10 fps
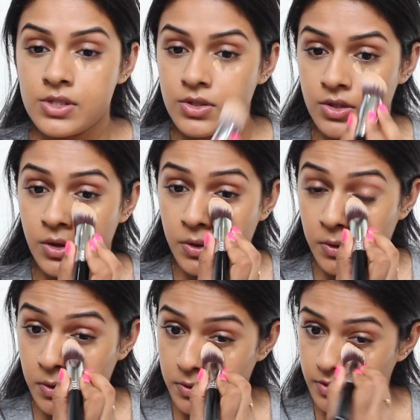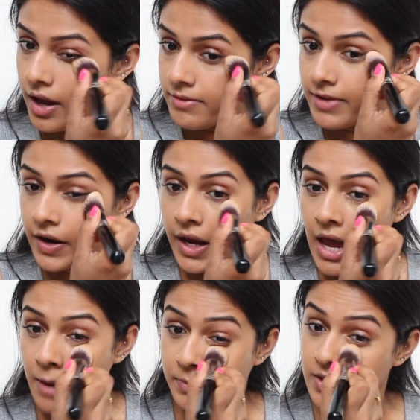So I'm very
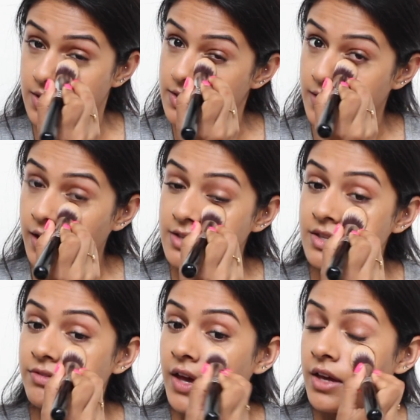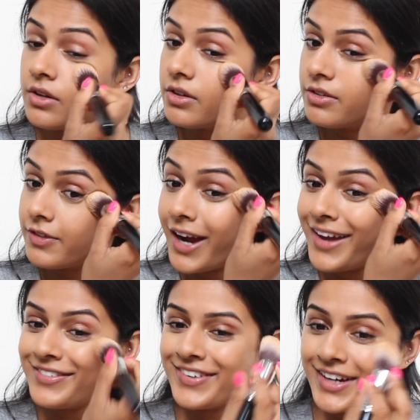happy to stay as a vet
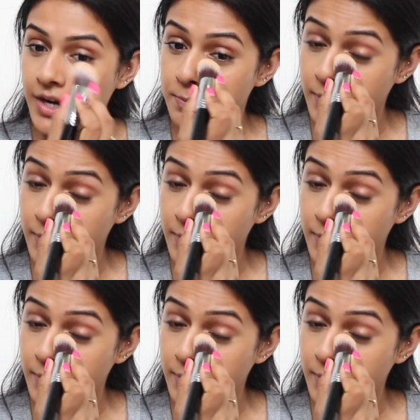forever,